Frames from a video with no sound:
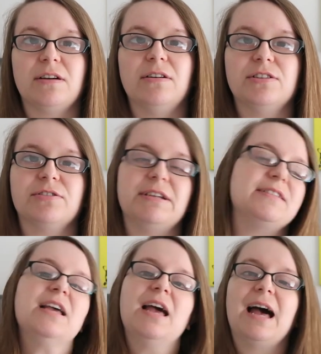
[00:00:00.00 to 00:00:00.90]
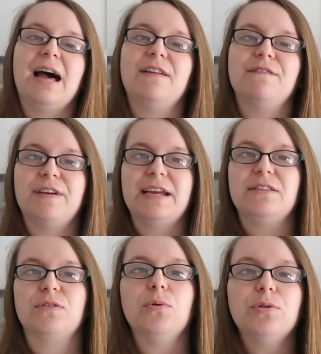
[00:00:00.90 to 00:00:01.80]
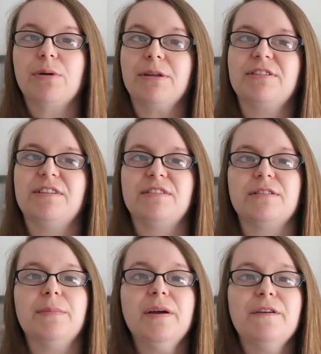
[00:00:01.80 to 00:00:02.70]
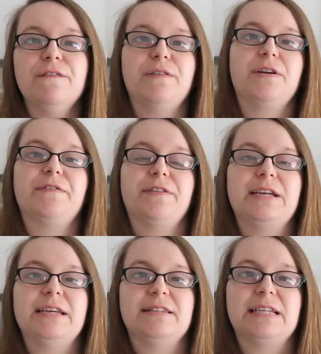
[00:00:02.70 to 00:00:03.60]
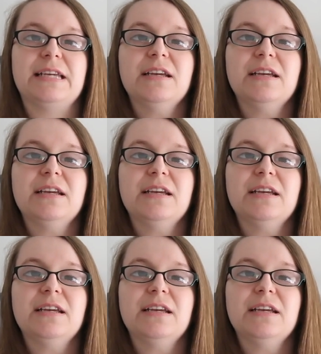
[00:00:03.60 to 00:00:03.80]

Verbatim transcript: arteries and veins all throughout the system very easily.